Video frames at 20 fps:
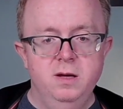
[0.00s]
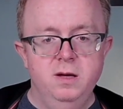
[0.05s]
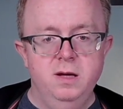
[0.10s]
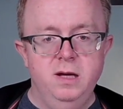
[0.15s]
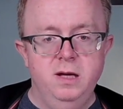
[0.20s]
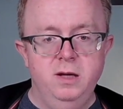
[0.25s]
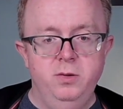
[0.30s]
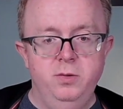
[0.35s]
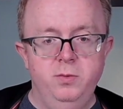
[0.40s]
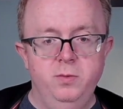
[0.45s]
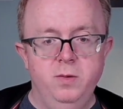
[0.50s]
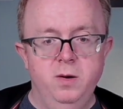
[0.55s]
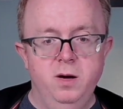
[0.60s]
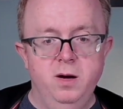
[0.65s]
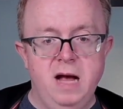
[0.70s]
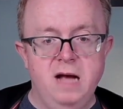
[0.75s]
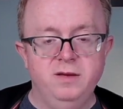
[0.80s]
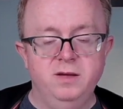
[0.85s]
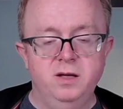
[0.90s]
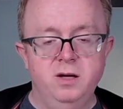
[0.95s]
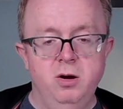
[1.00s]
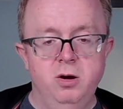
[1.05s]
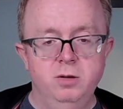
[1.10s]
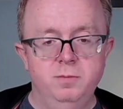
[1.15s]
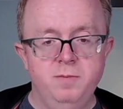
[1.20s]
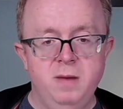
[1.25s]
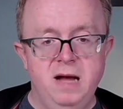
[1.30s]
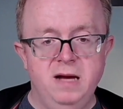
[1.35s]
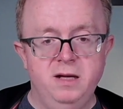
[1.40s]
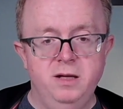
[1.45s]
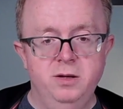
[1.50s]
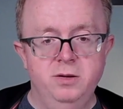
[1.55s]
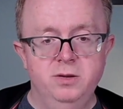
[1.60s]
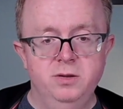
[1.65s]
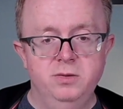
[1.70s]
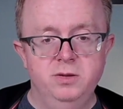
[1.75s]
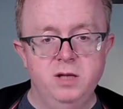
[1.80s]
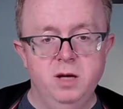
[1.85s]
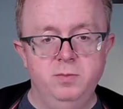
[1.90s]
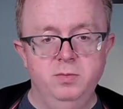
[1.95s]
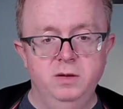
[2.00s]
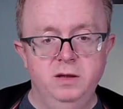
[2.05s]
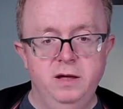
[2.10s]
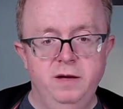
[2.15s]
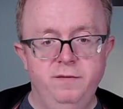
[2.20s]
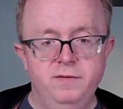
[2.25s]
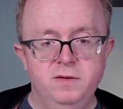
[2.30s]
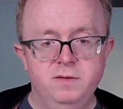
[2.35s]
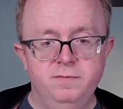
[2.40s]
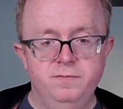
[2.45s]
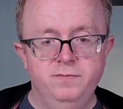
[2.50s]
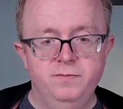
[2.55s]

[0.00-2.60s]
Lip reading: You add the card back, you can do a double lift